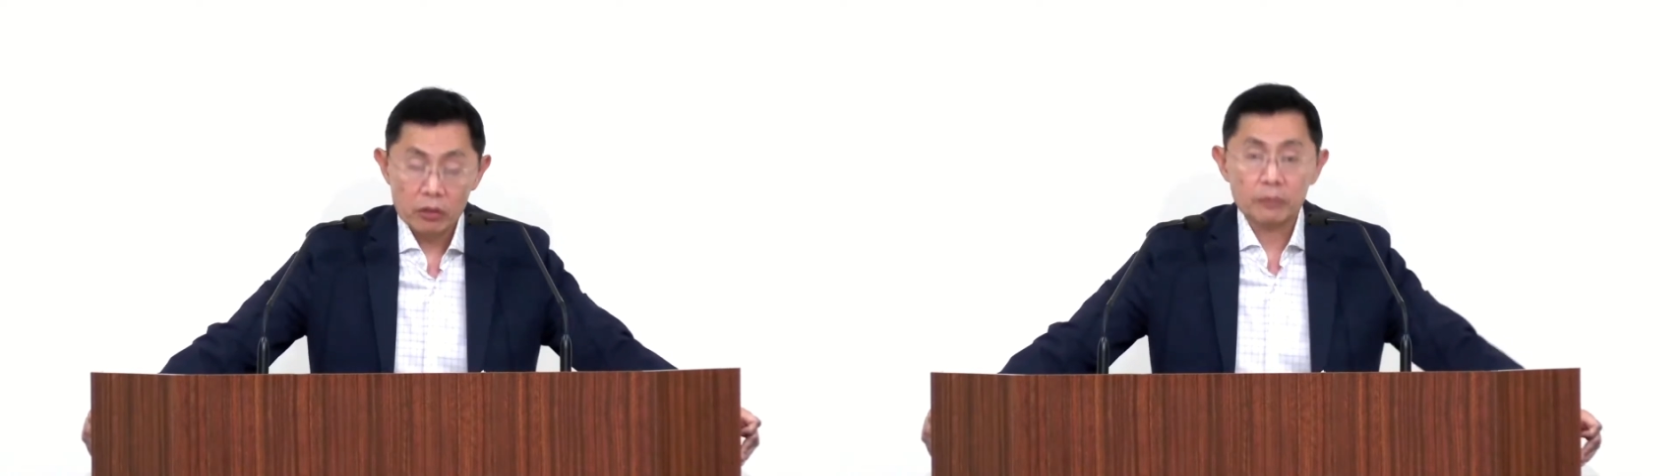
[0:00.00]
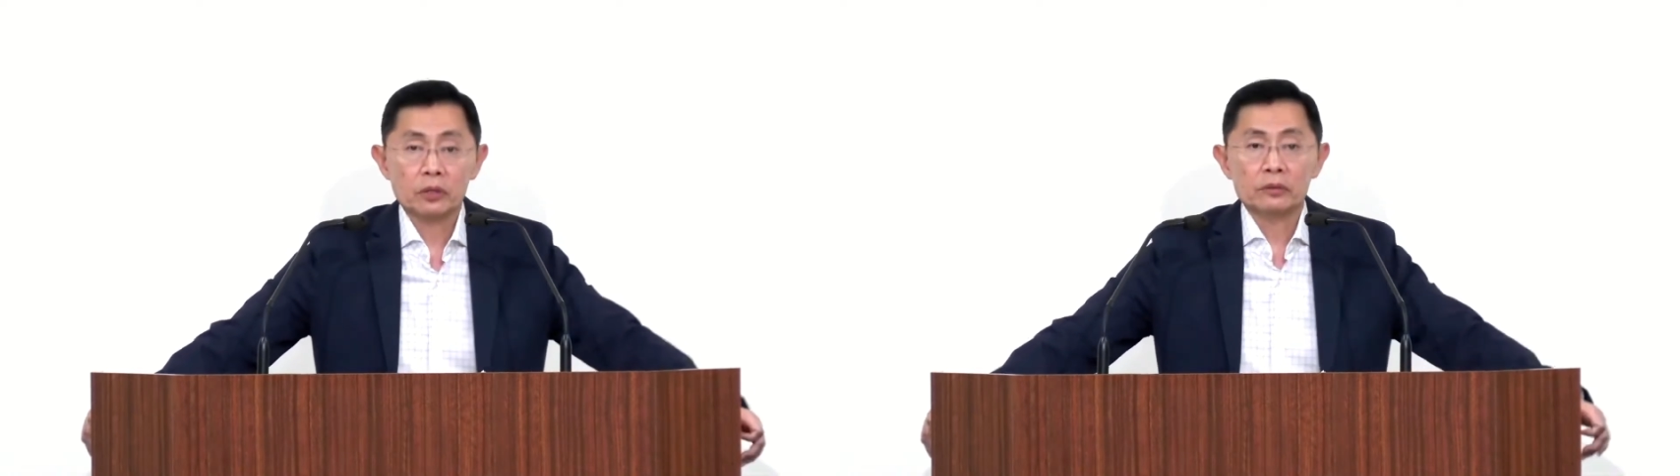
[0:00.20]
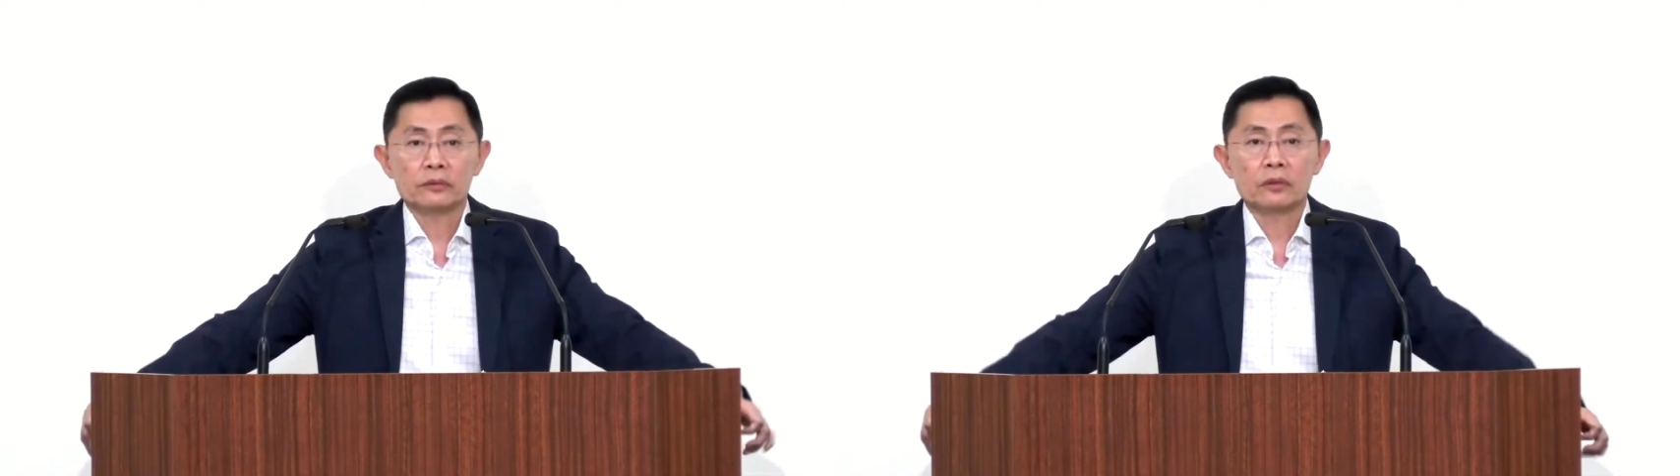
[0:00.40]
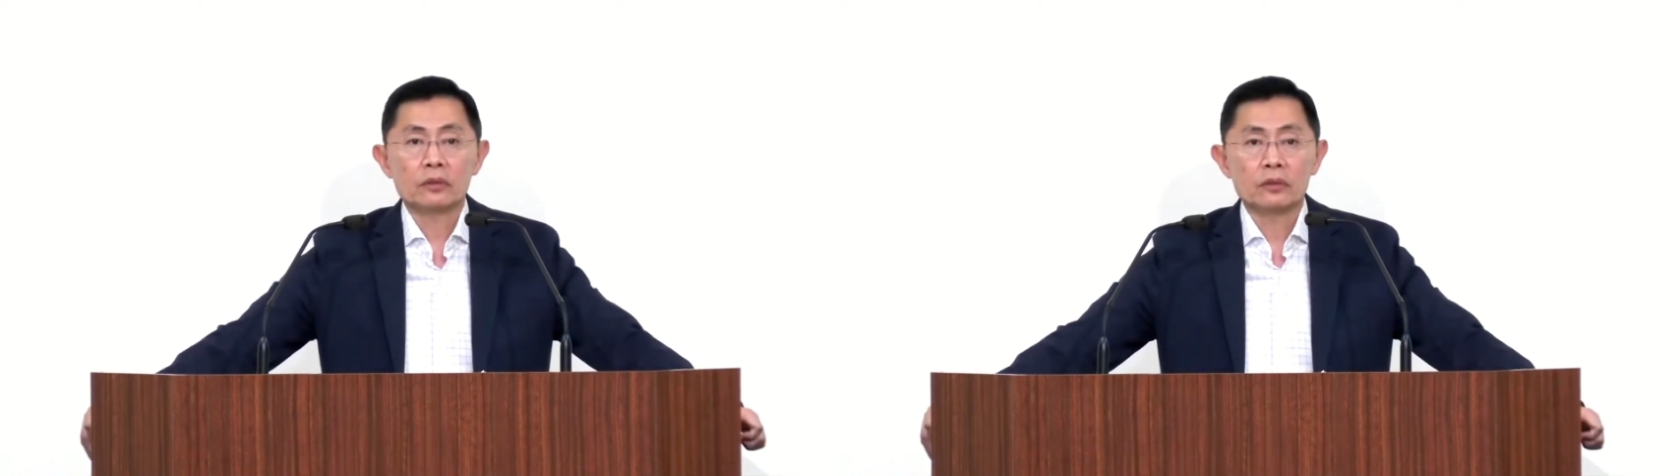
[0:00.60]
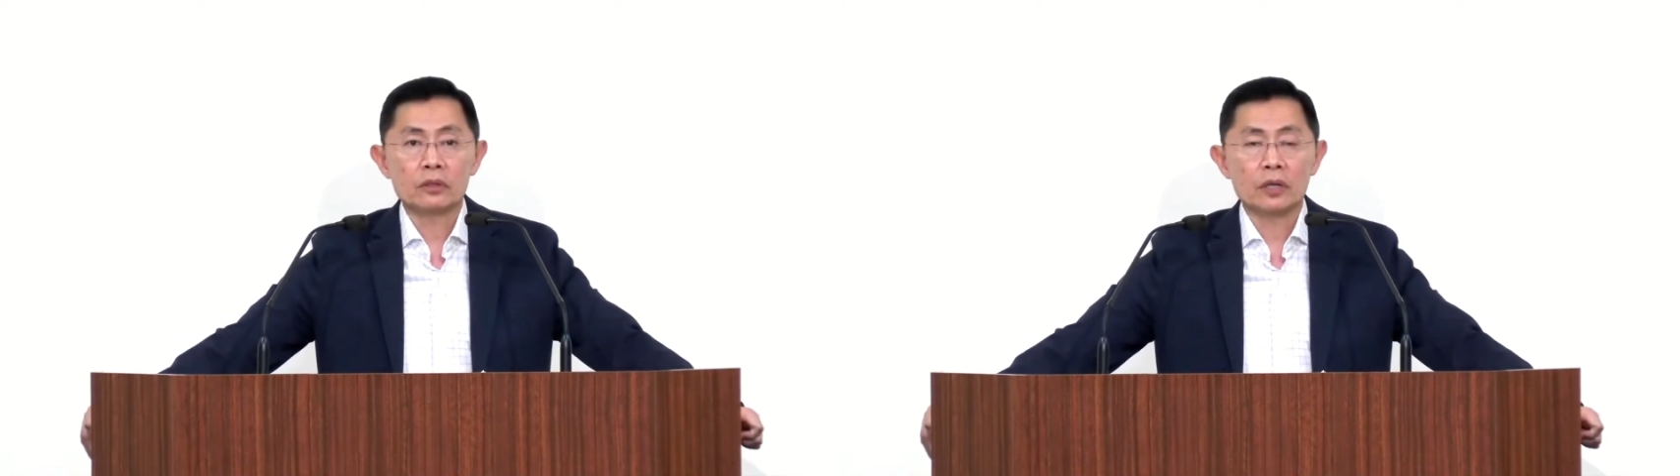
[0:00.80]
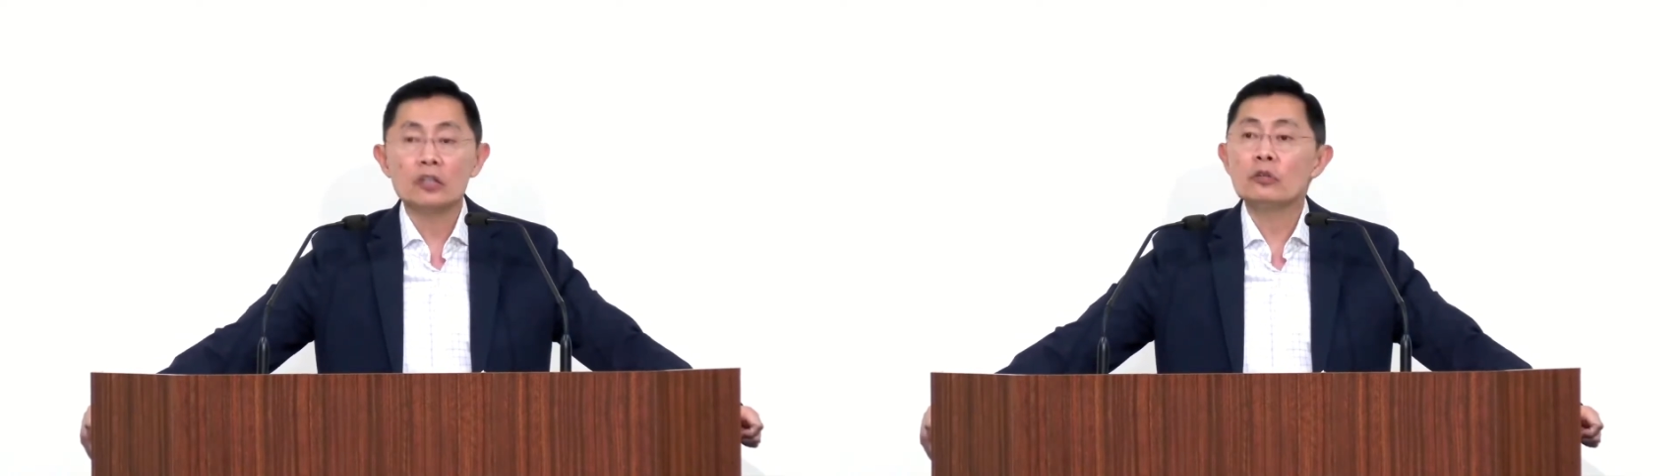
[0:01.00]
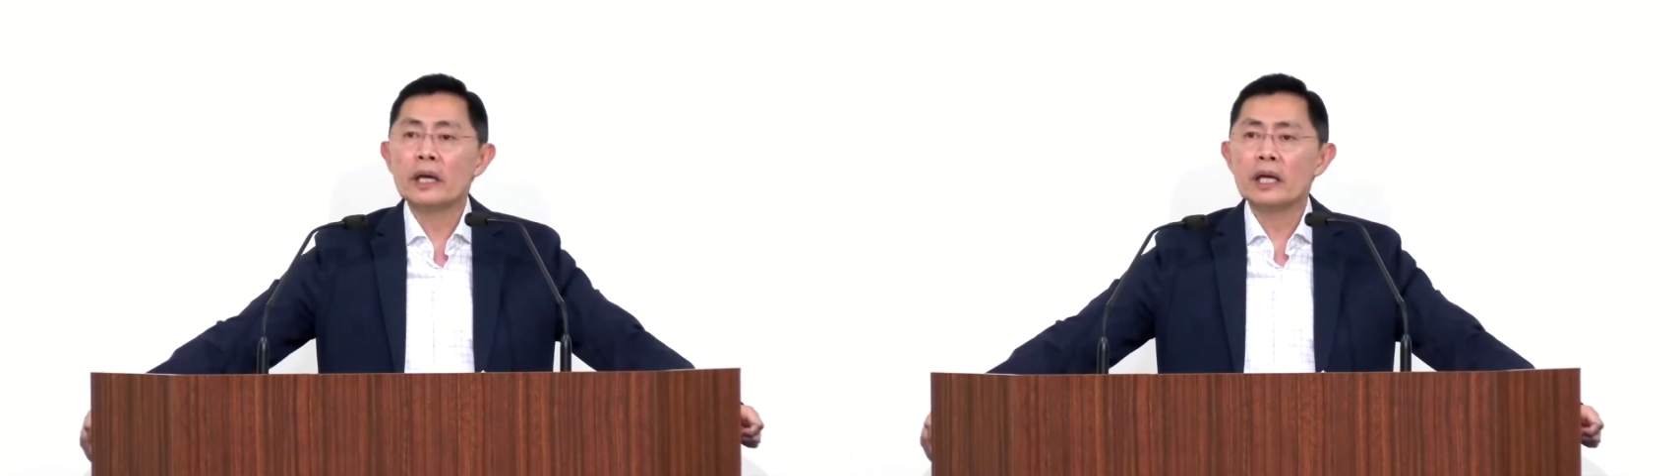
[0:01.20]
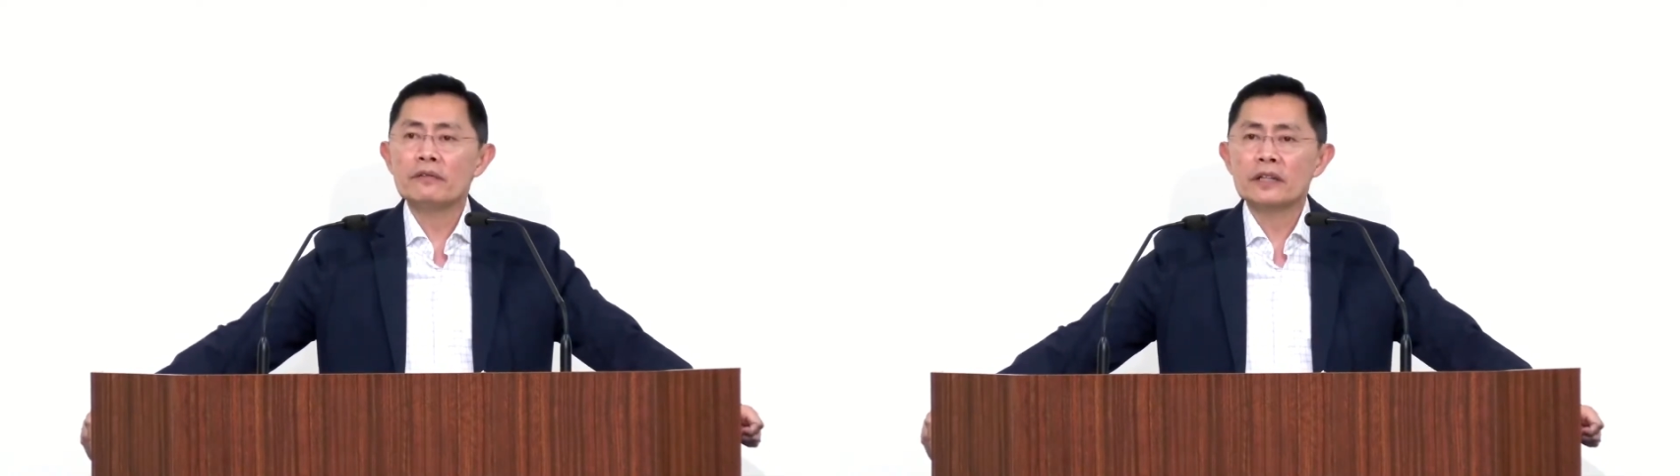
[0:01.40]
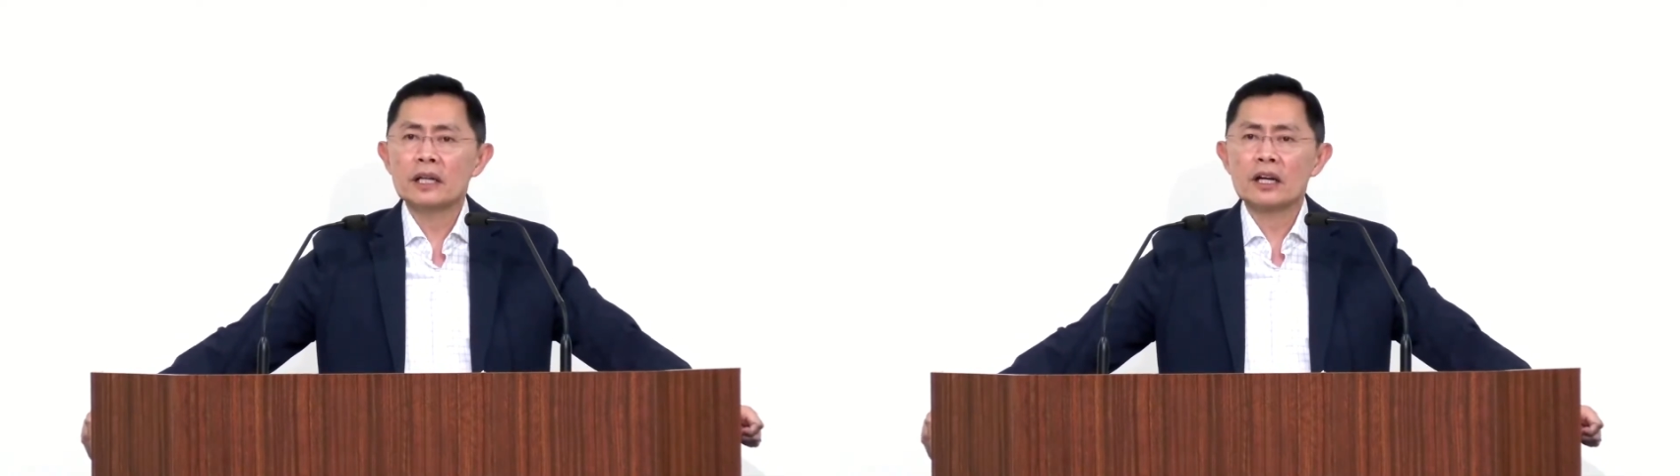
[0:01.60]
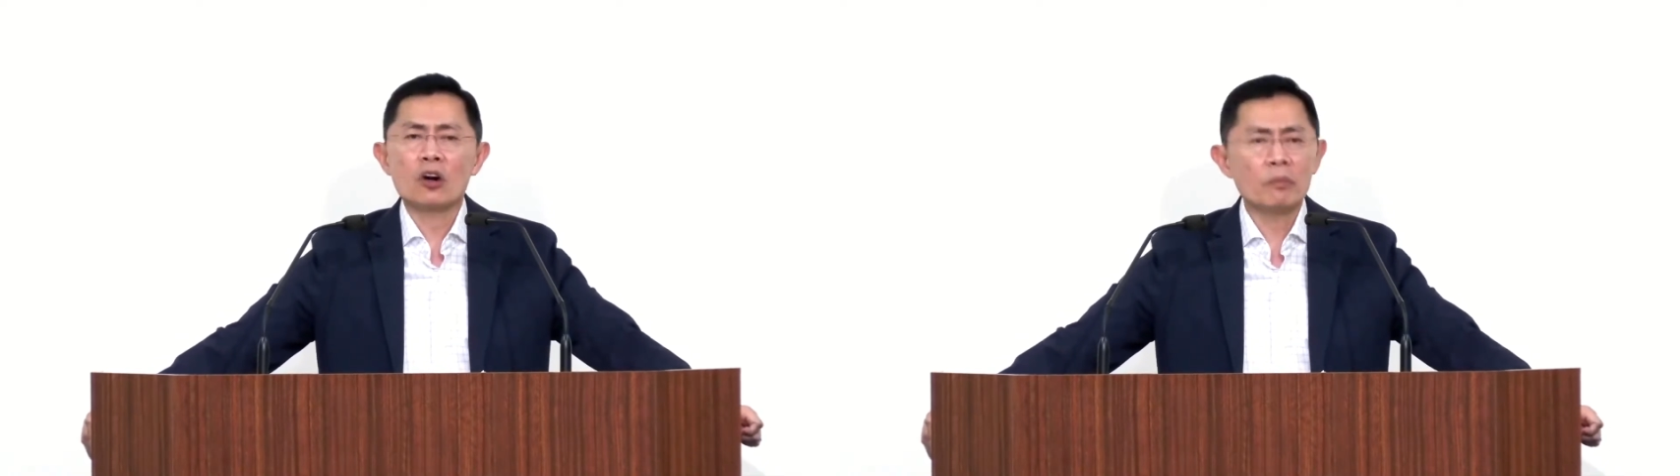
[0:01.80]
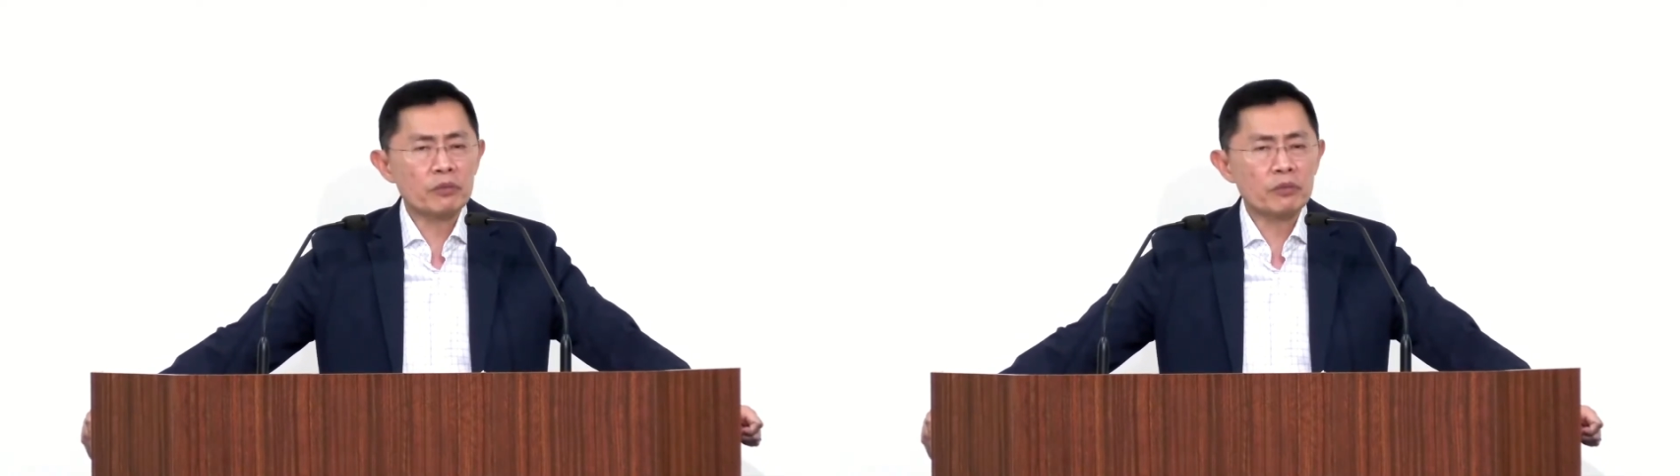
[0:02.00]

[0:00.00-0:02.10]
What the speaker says: trouble. And you may even